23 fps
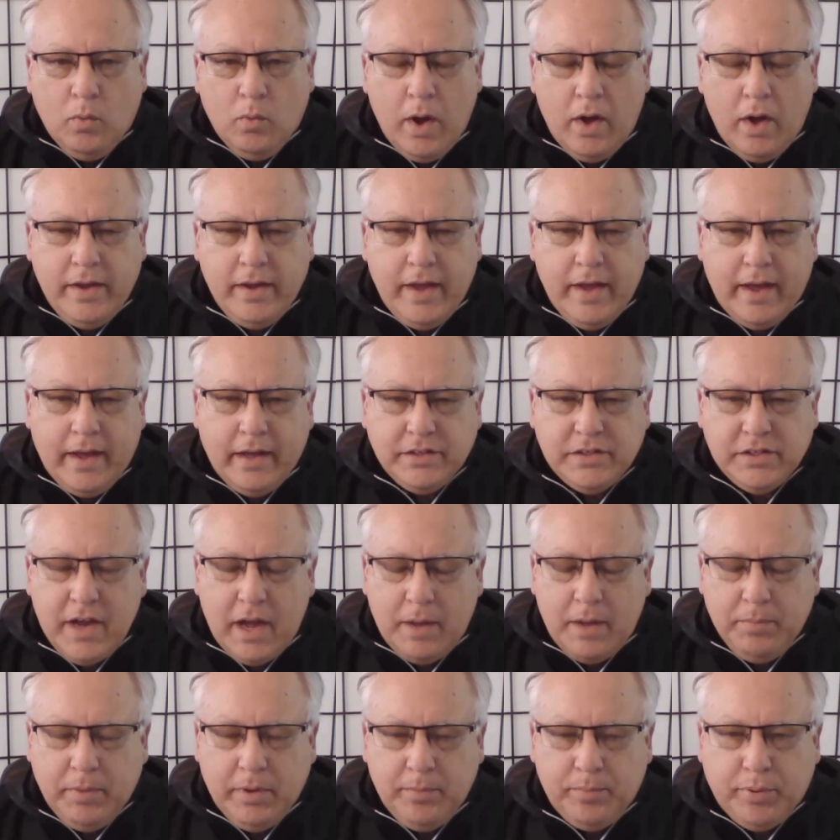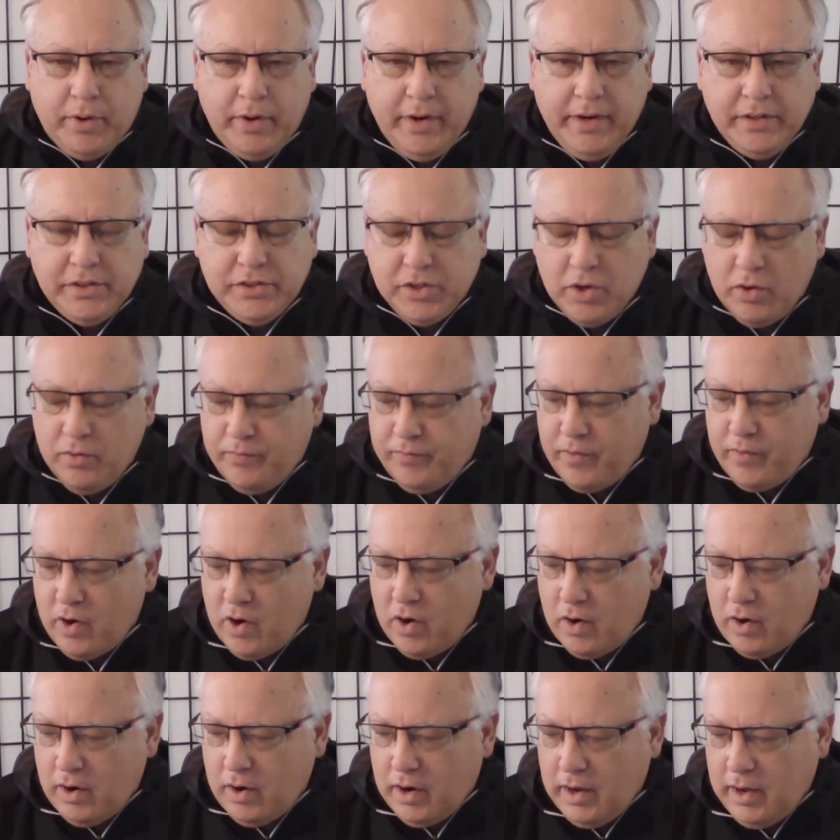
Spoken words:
Well, yeah, it's not been pretty so far.